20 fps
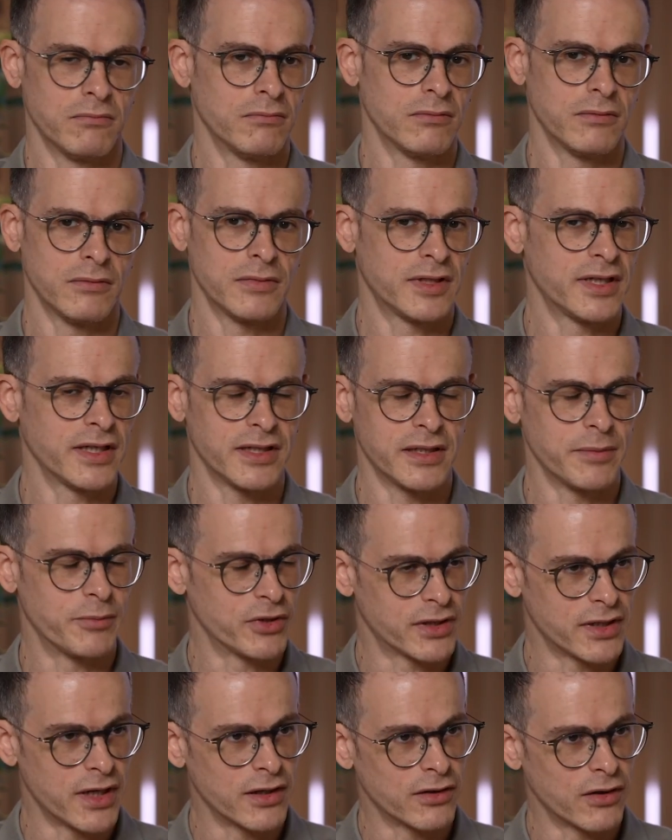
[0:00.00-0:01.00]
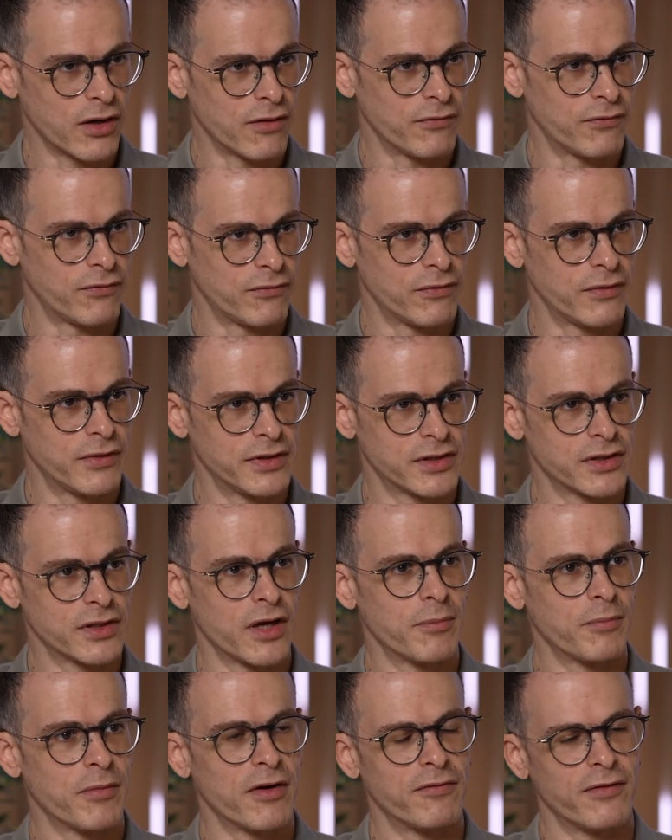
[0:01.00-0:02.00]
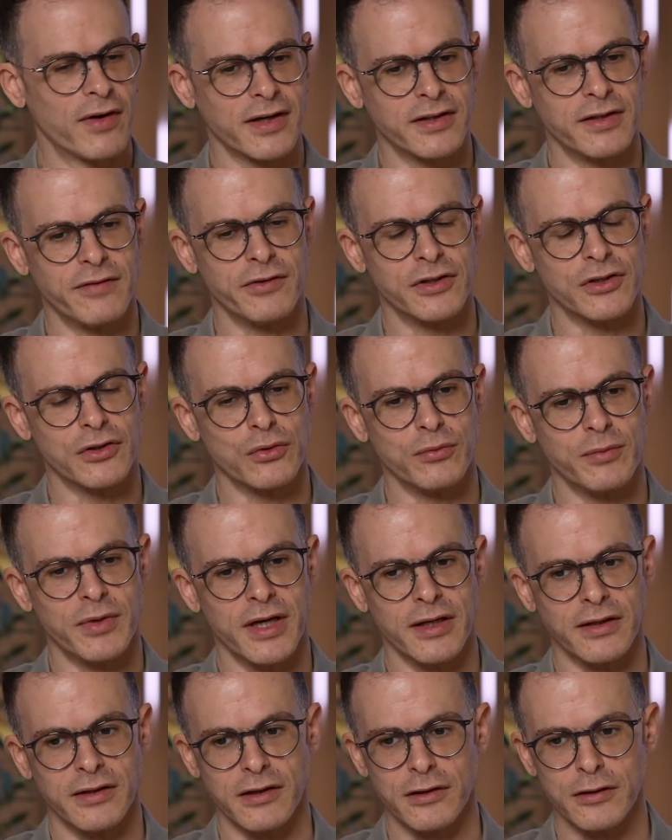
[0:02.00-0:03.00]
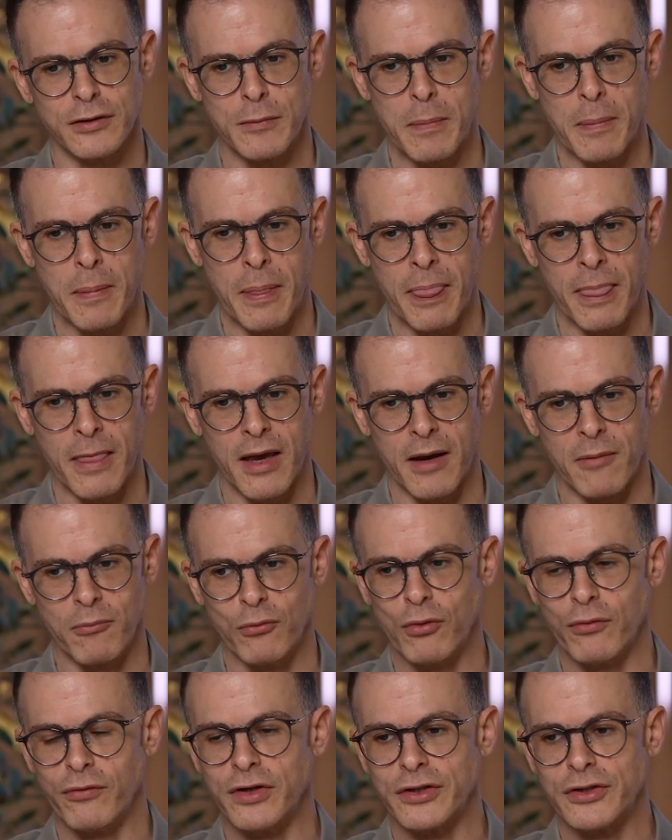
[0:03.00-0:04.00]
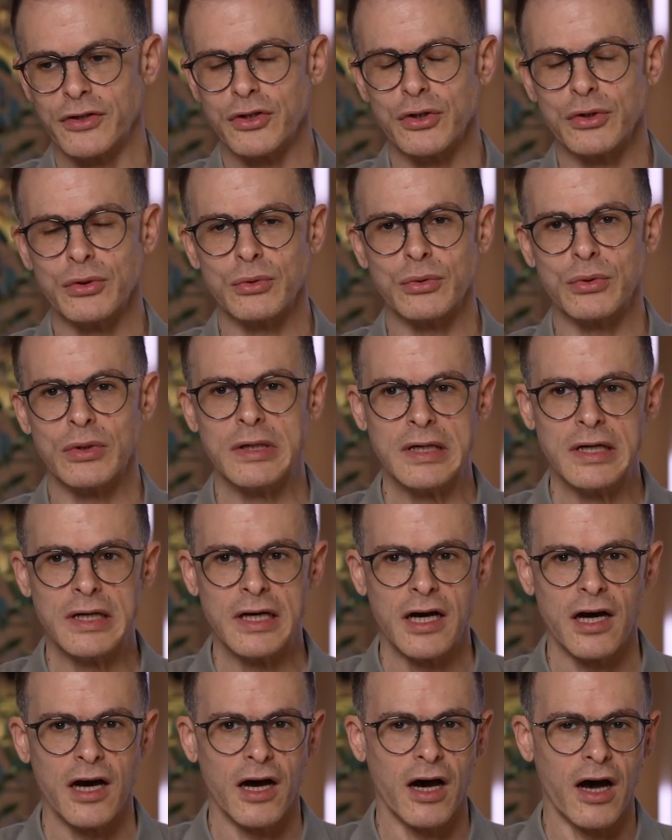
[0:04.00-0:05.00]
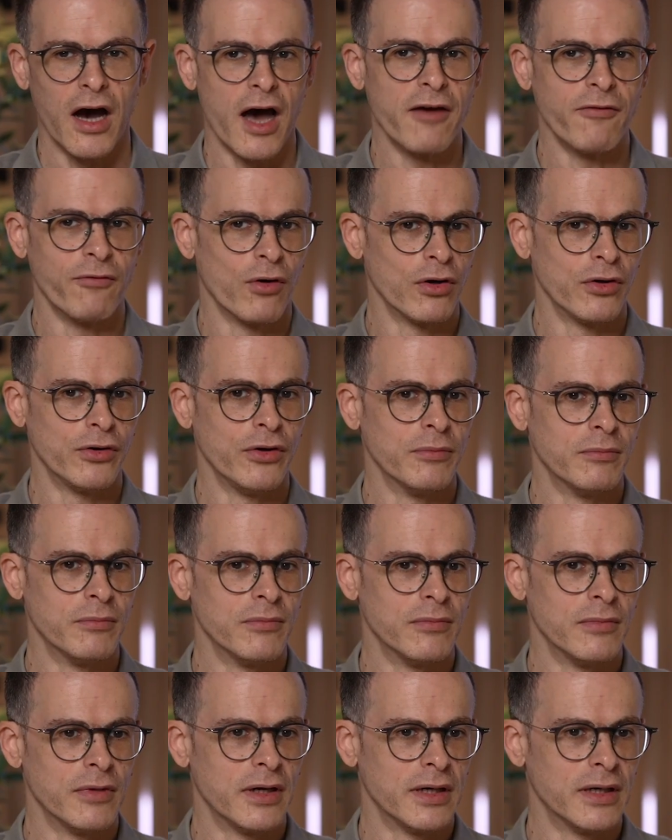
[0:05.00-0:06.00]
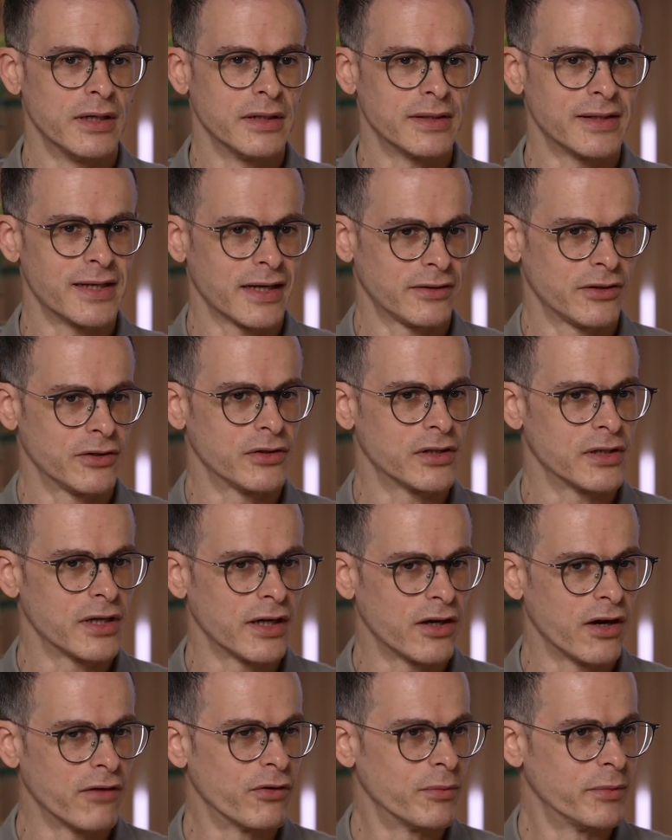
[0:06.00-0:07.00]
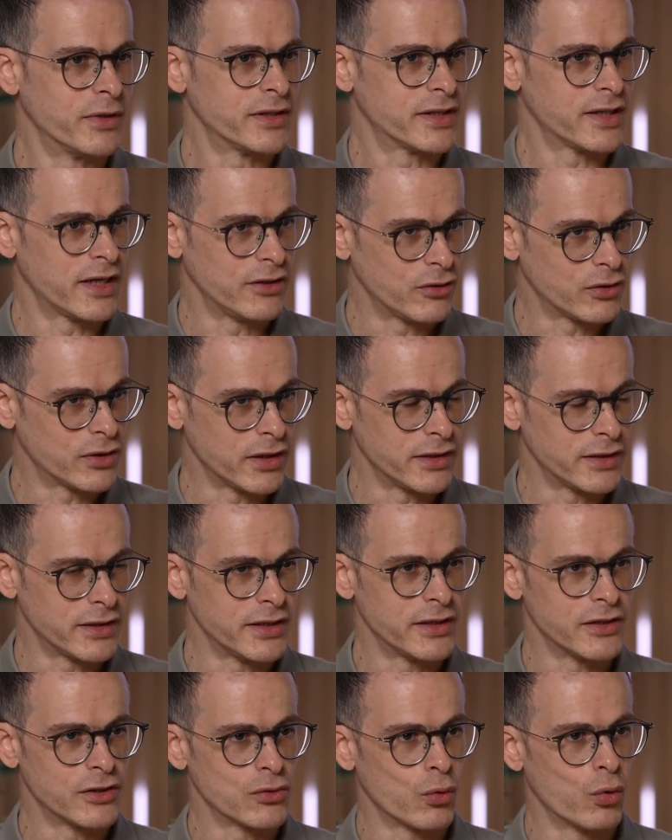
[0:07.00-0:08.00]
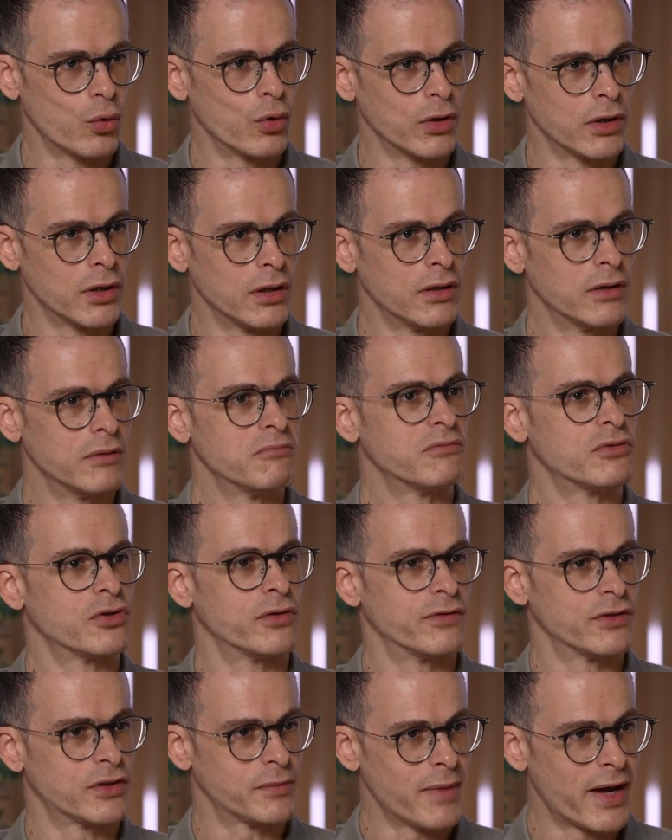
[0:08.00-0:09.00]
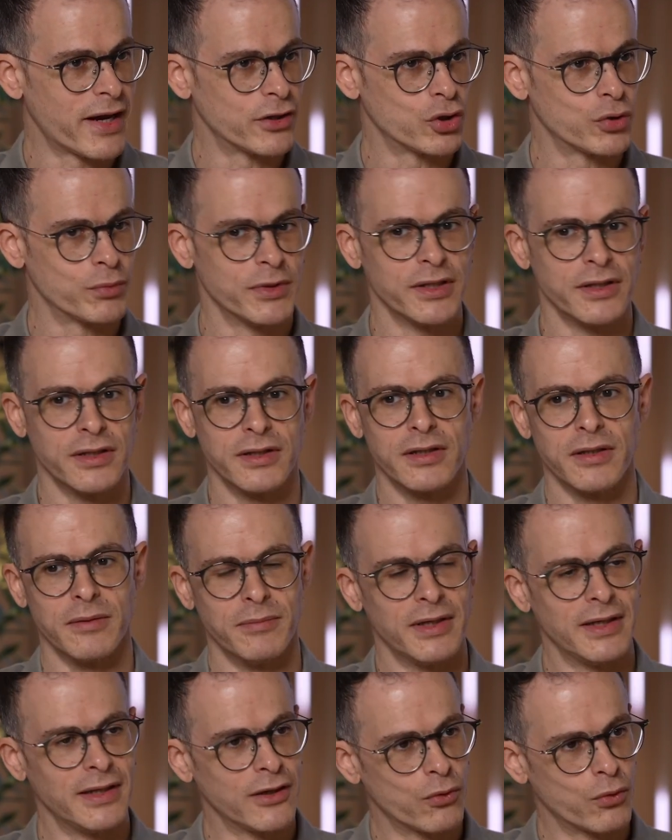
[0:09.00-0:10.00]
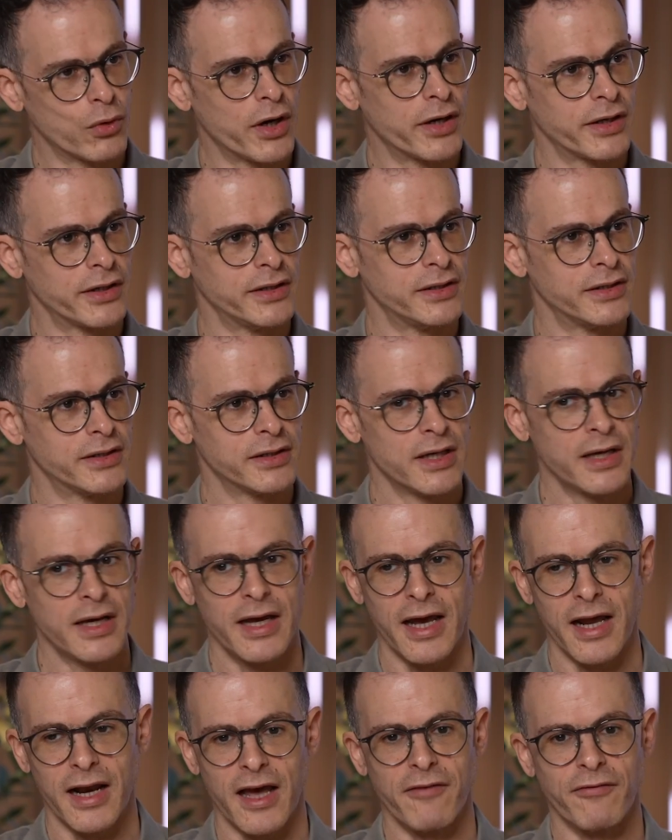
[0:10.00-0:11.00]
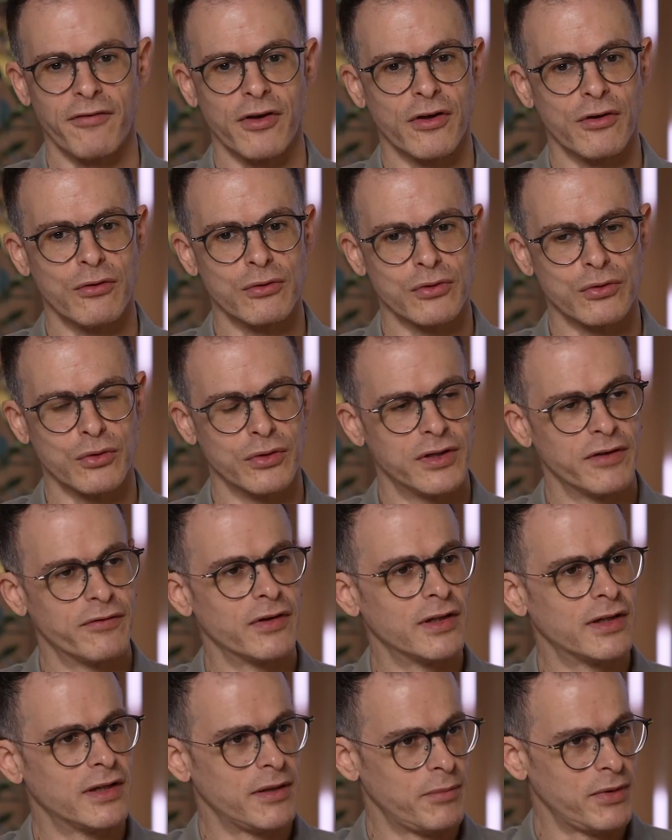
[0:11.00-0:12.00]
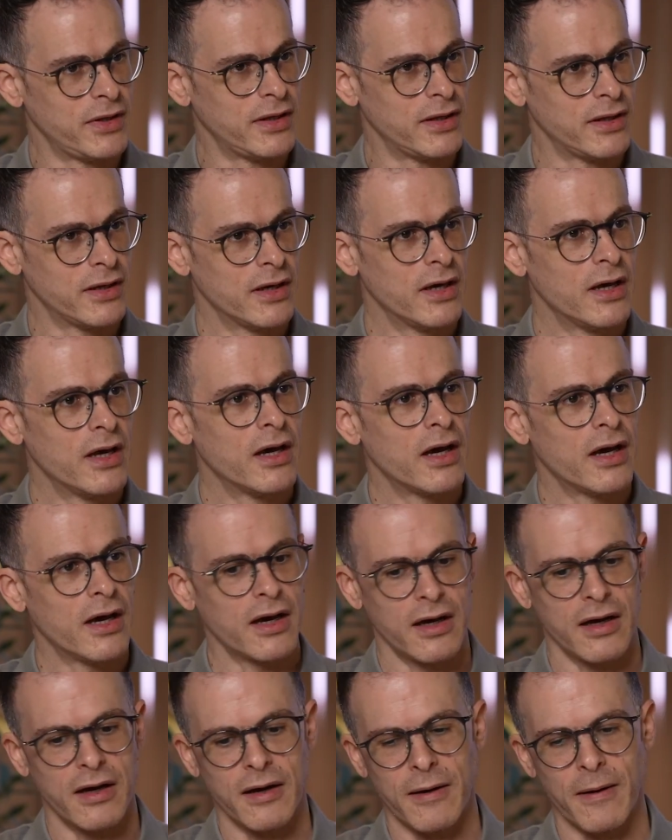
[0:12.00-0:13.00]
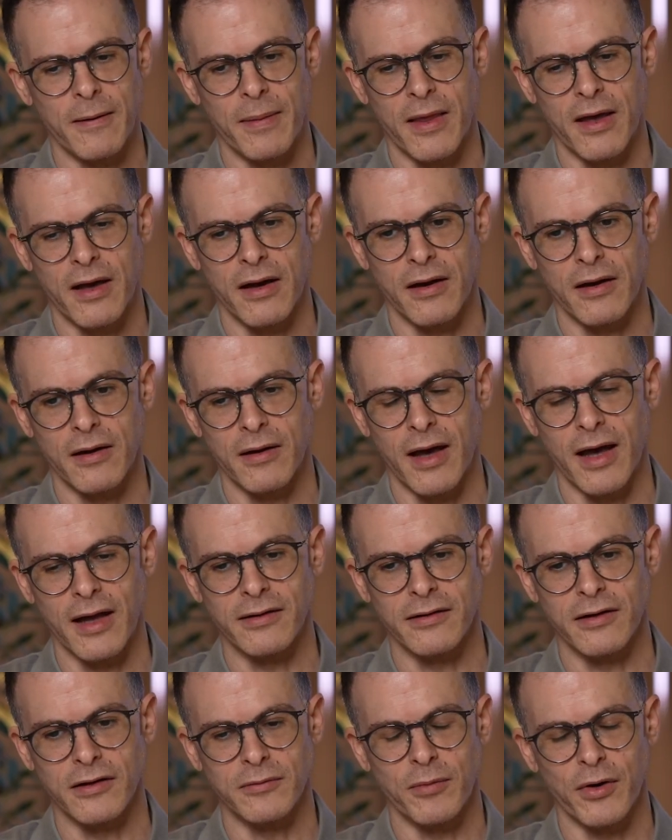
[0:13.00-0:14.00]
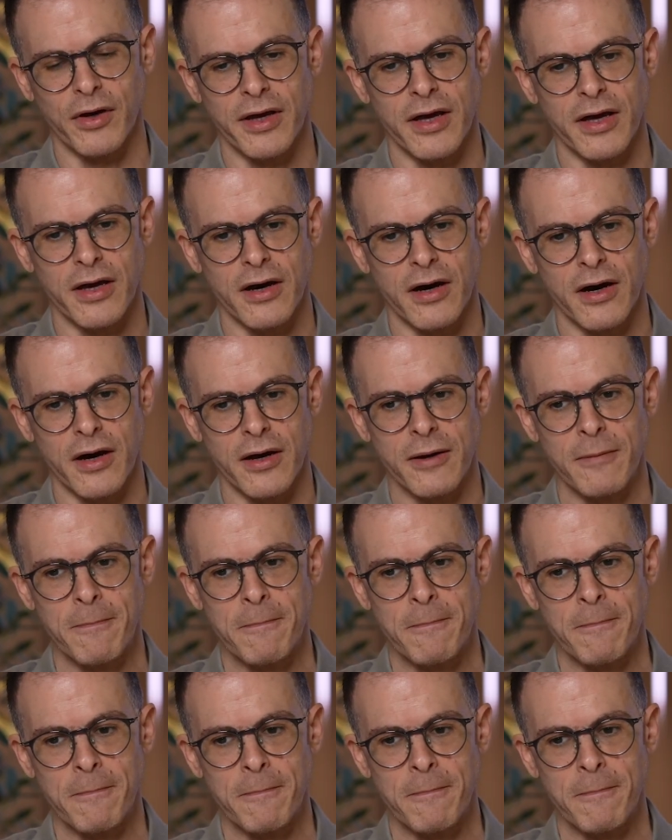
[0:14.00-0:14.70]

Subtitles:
60% of this type of activities could be handled. And moving to high volume sectors like governments and utilities, all service management, bill inquiries, and FAQs could definitely be handled by AI.